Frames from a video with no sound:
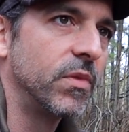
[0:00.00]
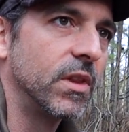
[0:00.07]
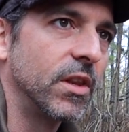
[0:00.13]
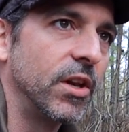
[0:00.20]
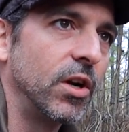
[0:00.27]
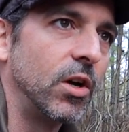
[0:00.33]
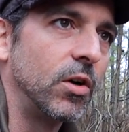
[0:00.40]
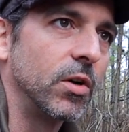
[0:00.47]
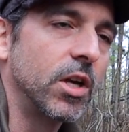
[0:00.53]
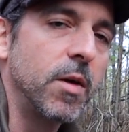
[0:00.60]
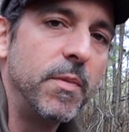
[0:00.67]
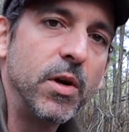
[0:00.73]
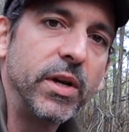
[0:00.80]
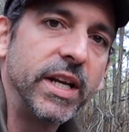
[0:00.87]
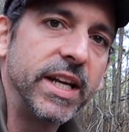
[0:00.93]
Little
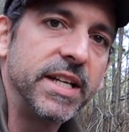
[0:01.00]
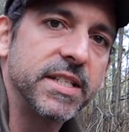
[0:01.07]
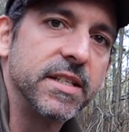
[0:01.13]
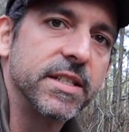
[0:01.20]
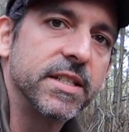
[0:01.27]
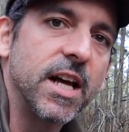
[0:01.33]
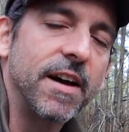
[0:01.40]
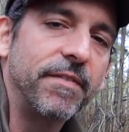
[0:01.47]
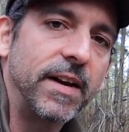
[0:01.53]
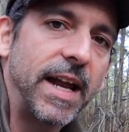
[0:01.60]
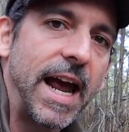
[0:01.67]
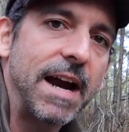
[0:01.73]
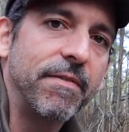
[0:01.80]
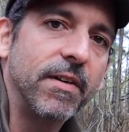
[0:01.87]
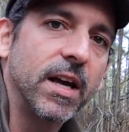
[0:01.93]
communities and stuff in
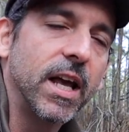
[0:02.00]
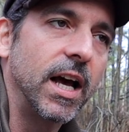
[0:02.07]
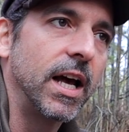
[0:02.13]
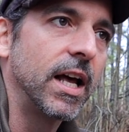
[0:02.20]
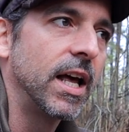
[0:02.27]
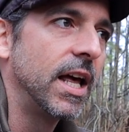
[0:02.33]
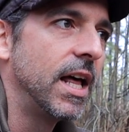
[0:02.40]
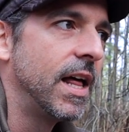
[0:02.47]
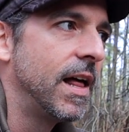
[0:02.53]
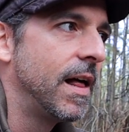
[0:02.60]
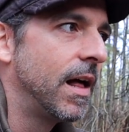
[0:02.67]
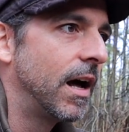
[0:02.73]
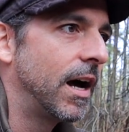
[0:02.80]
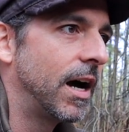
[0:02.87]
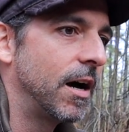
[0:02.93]
Africa.
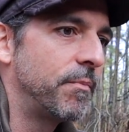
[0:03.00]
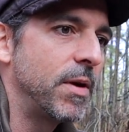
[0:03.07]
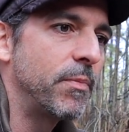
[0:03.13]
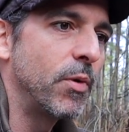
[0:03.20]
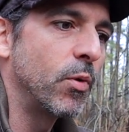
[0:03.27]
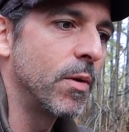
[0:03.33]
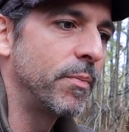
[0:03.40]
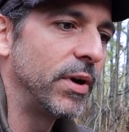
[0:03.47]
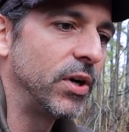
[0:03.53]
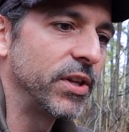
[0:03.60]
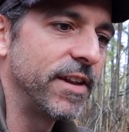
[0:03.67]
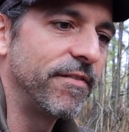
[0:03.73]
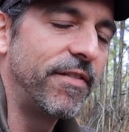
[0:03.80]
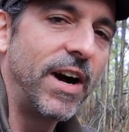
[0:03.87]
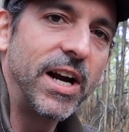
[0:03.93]
People were
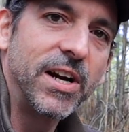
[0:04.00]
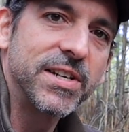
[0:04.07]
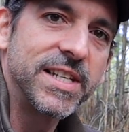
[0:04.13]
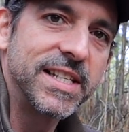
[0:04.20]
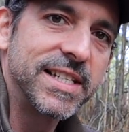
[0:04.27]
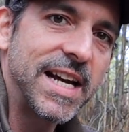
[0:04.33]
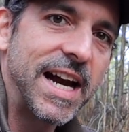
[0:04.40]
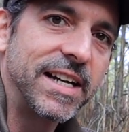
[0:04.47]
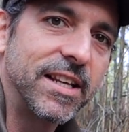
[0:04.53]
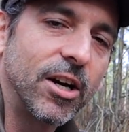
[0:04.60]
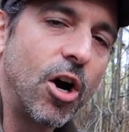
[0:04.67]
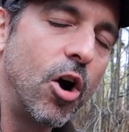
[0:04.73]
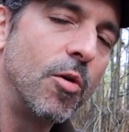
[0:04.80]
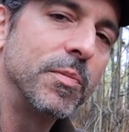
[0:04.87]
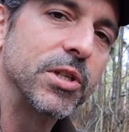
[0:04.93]
building fires inside their
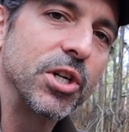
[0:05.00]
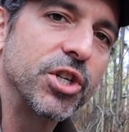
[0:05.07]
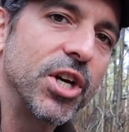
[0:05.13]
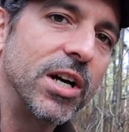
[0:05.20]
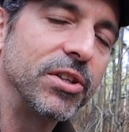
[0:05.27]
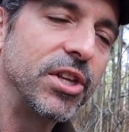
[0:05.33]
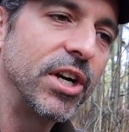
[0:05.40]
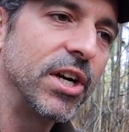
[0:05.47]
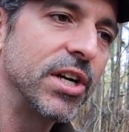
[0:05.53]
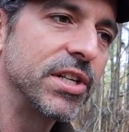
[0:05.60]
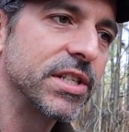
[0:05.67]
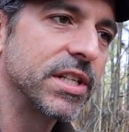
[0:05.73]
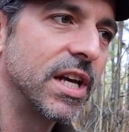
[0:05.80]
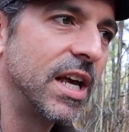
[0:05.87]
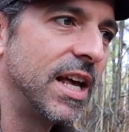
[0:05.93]
homes or
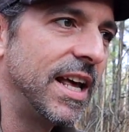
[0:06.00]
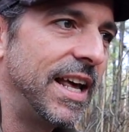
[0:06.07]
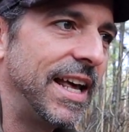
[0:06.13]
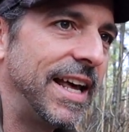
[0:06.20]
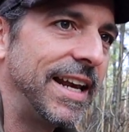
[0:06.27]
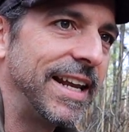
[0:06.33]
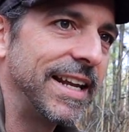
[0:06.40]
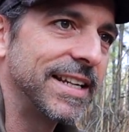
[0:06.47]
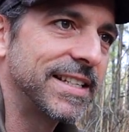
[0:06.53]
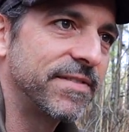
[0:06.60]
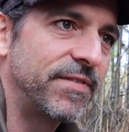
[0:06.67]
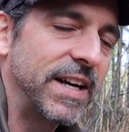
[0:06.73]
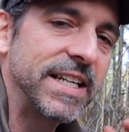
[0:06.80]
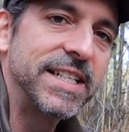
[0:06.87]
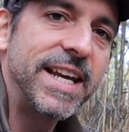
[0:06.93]
shelters and
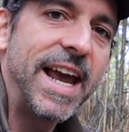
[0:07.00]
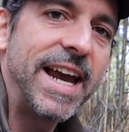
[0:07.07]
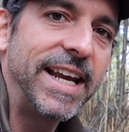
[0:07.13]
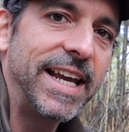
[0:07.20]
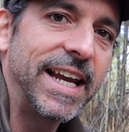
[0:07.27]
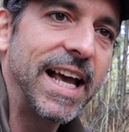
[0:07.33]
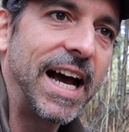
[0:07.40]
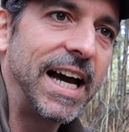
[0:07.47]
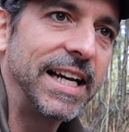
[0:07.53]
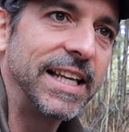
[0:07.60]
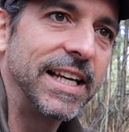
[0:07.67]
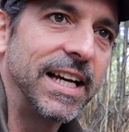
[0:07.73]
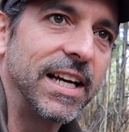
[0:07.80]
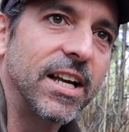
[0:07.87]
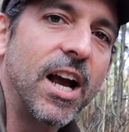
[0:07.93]
asphyxiating
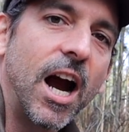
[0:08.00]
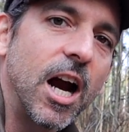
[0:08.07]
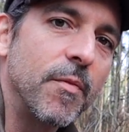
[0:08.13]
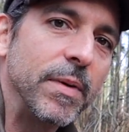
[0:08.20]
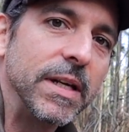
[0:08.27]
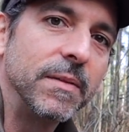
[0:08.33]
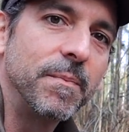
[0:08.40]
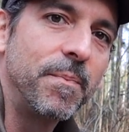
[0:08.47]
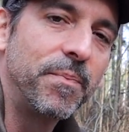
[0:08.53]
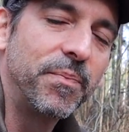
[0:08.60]
on carbon